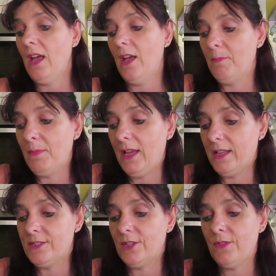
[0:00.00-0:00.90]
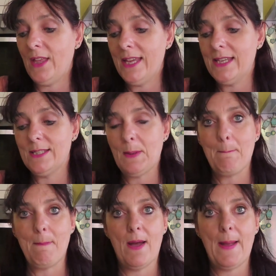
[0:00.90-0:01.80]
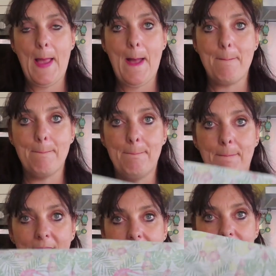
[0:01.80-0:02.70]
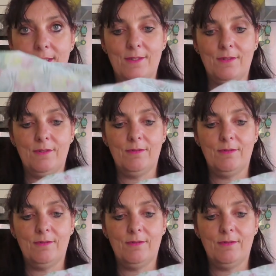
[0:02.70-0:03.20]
Um, and so that is my base.